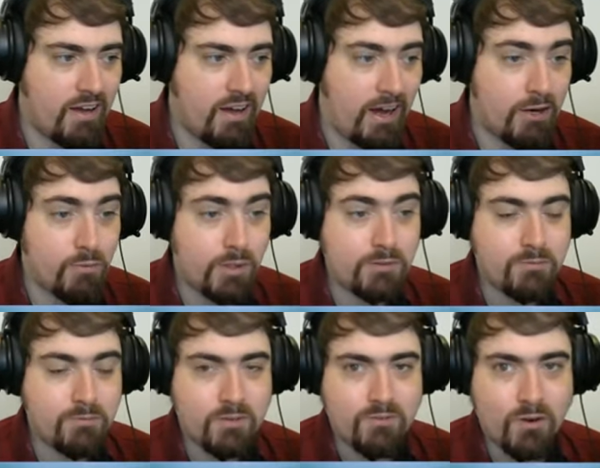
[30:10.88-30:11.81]
And while
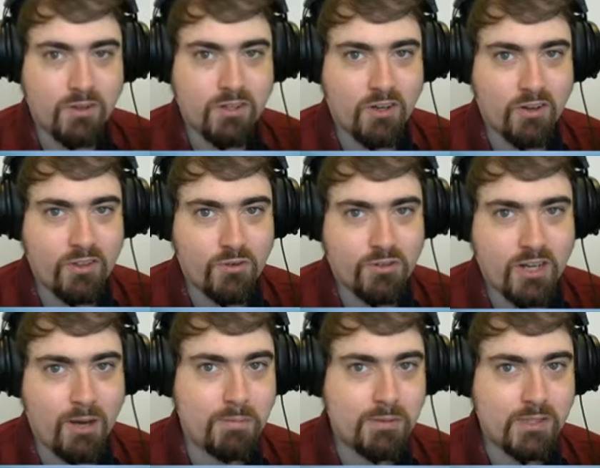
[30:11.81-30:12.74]
we've been focusing on those
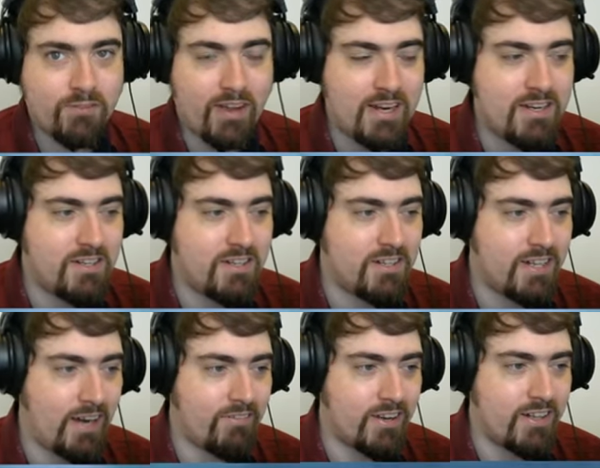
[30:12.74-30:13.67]
couple of NGs
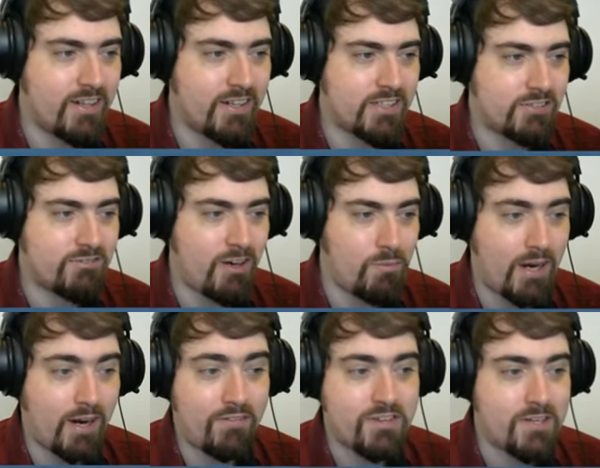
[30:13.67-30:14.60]
having a little scrap, we
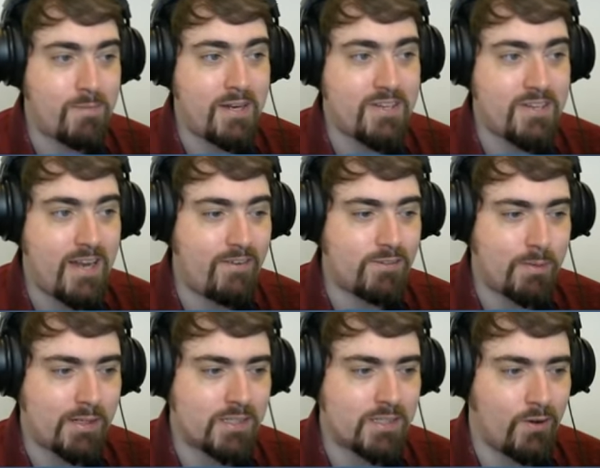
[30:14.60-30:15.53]
have this immense naval
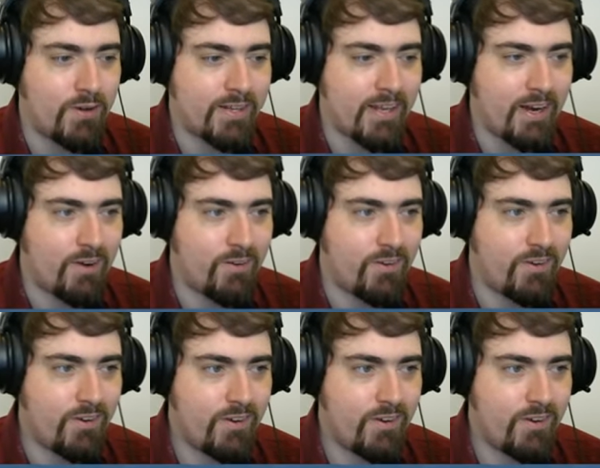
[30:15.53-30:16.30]
battle going down